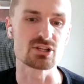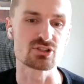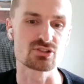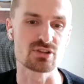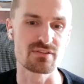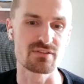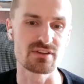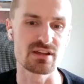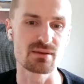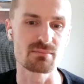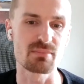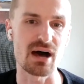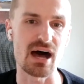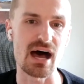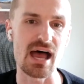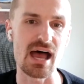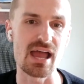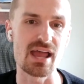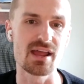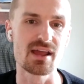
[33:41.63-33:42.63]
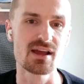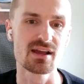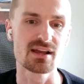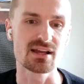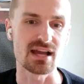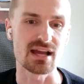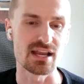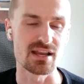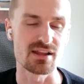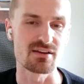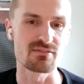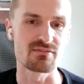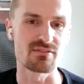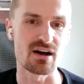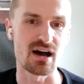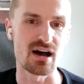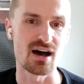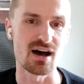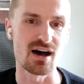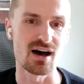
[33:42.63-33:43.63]
driven by kind of
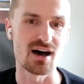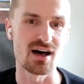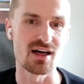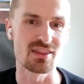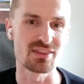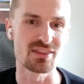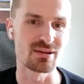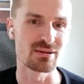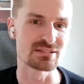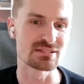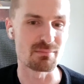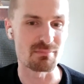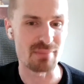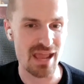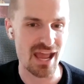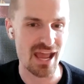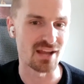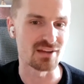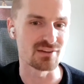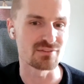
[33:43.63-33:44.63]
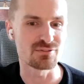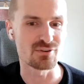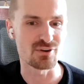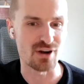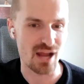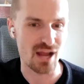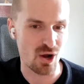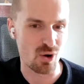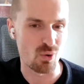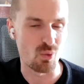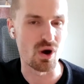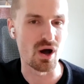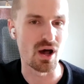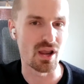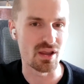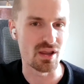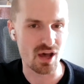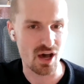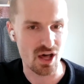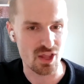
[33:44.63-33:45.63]
uh, the demand for
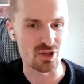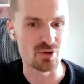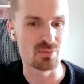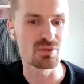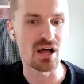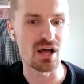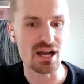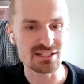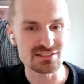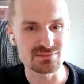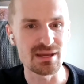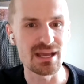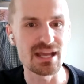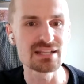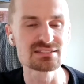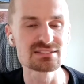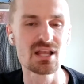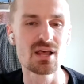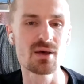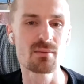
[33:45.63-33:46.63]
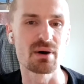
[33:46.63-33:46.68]
L1 other block space,